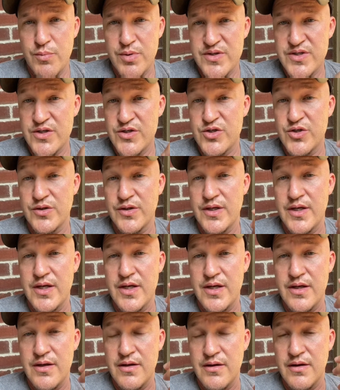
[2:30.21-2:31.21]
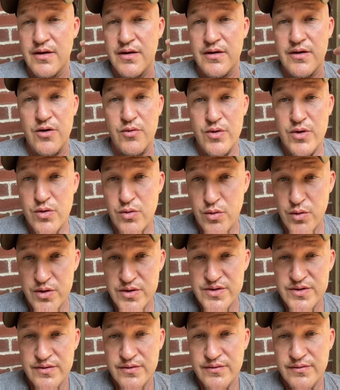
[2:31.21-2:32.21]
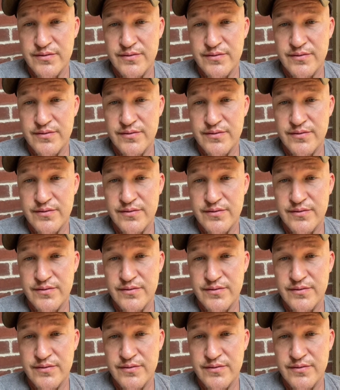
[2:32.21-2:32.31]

potentially uh, go to court